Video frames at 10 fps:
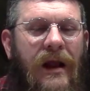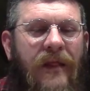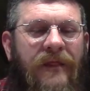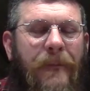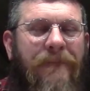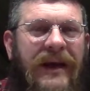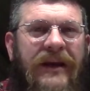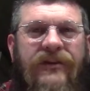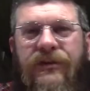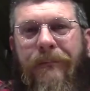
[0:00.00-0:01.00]
the
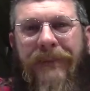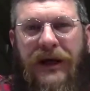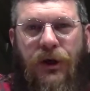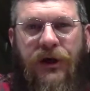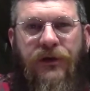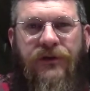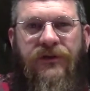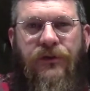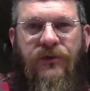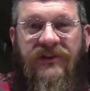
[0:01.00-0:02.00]
biggest barrier
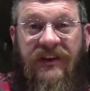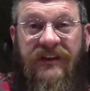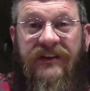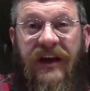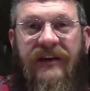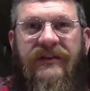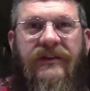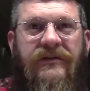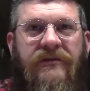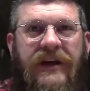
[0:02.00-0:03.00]
to success
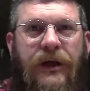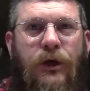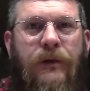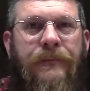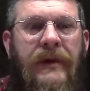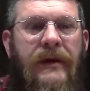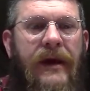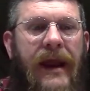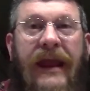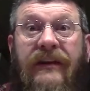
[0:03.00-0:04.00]
is fear,
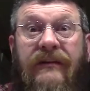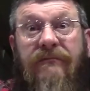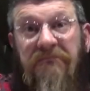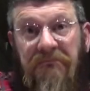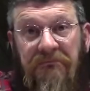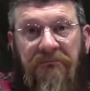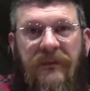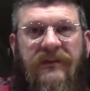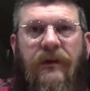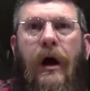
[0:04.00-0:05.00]
and
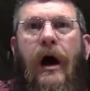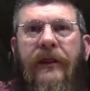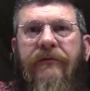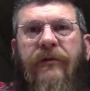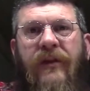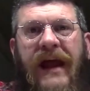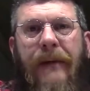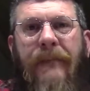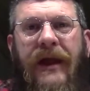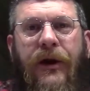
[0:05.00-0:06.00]
sloth for
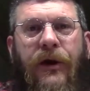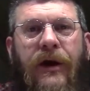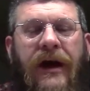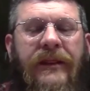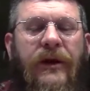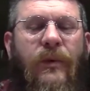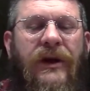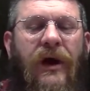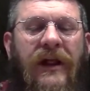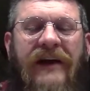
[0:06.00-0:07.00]
that matter. I think we
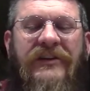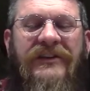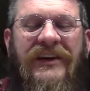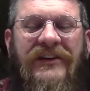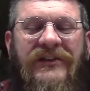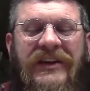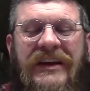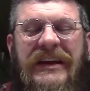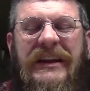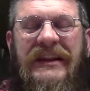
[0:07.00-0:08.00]
all have a tendency to
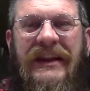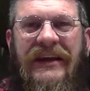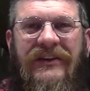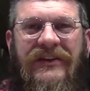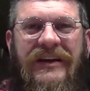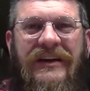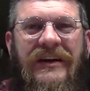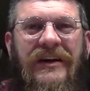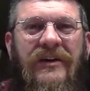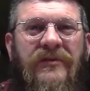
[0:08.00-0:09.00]
get lazy
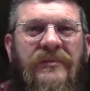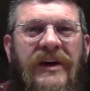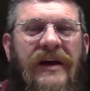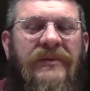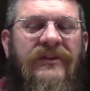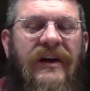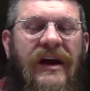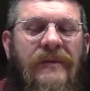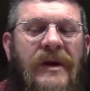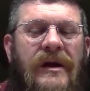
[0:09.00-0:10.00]
from time to
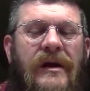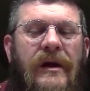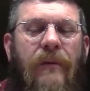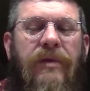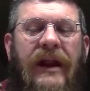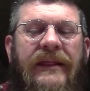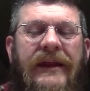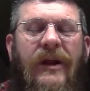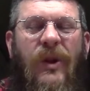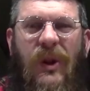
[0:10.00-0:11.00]
time, but I
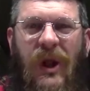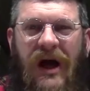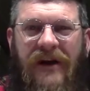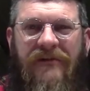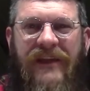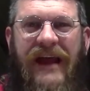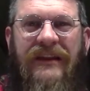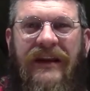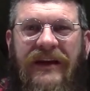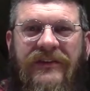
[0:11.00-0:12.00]
think a lot of
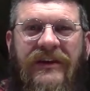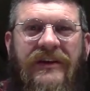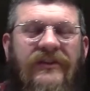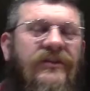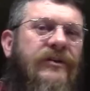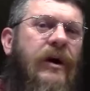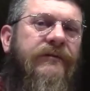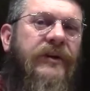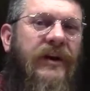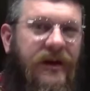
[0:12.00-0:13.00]
that laziness is
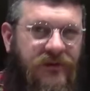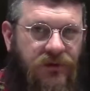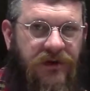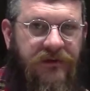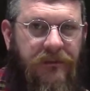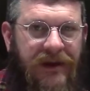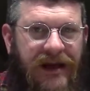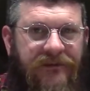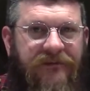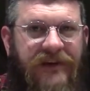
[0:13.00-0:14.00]
oftentimes driven
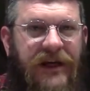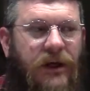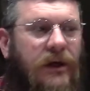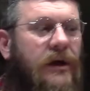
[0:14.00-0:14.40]
by fear.